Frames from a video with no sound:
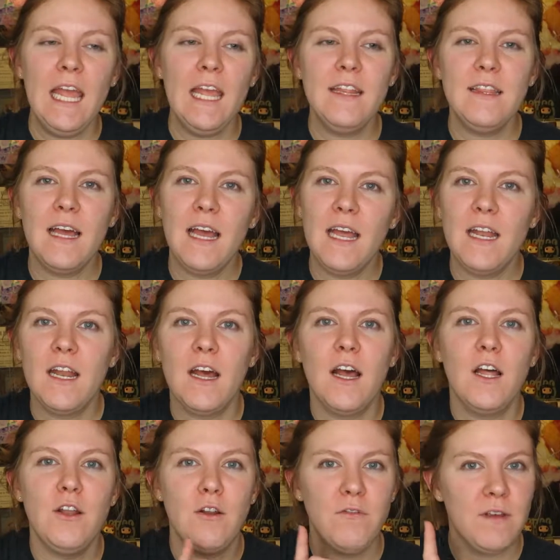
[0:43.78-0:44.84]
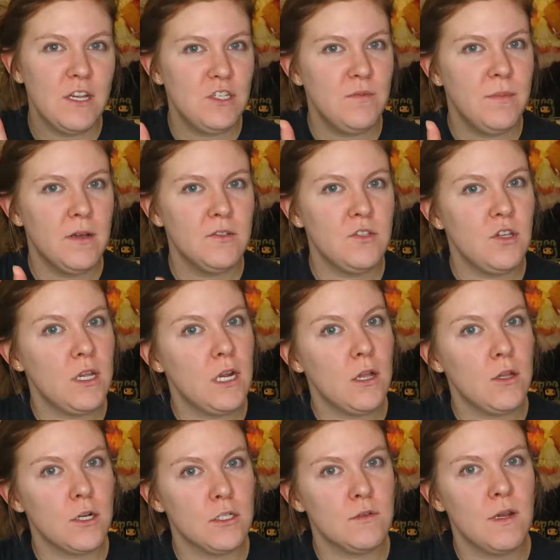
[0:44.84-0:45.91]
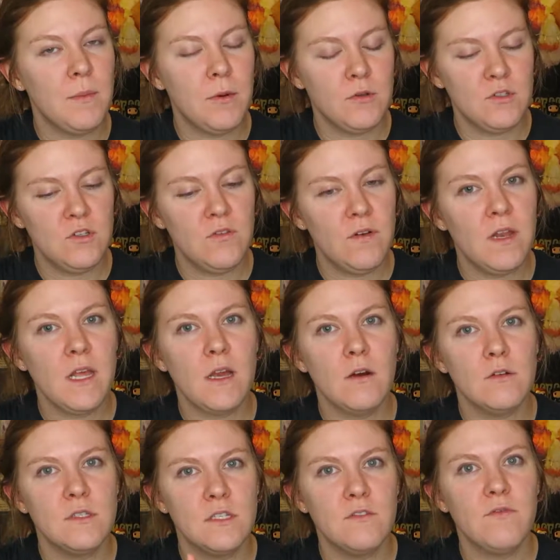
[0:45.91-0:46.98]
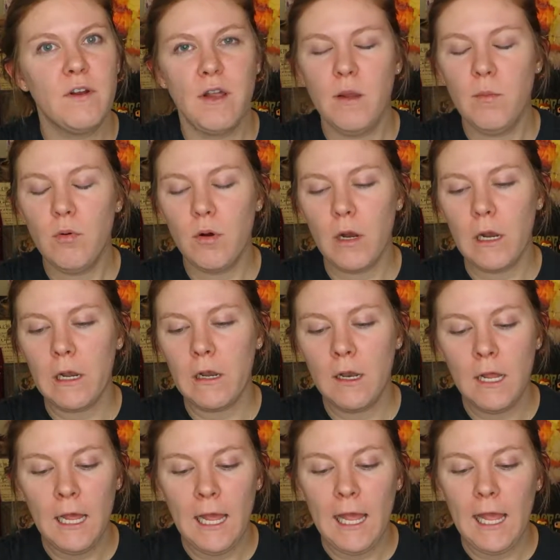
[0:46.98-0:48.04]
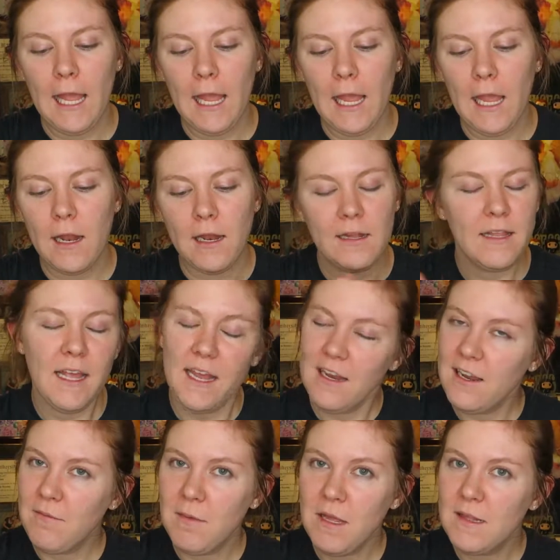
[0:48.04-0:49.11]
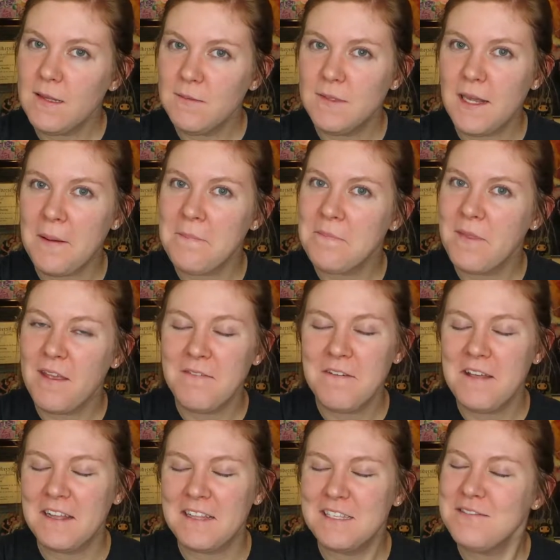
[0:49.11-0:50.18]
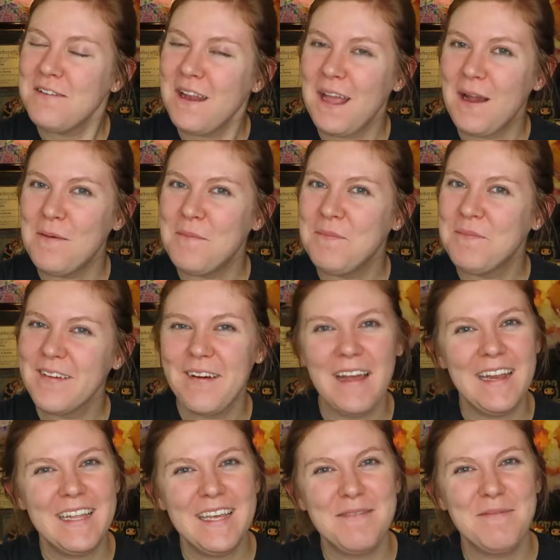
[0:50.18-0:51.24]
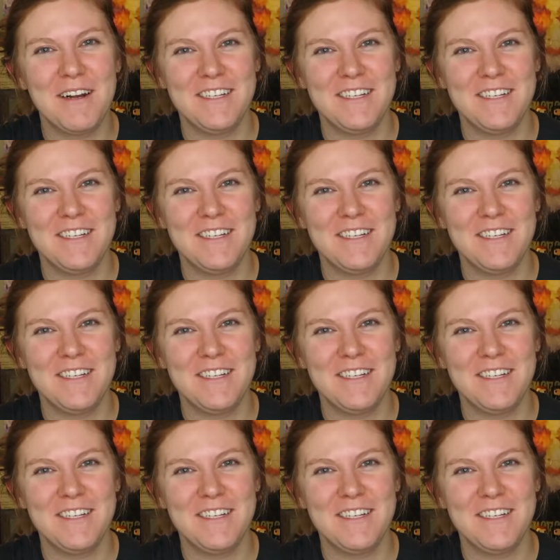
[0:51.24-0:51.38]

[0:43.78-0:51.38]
Hit that notification bell so you get alerts when I post new videos. It's very important. And at the end, give me a thumbs up if you like this video. Go ahead and keep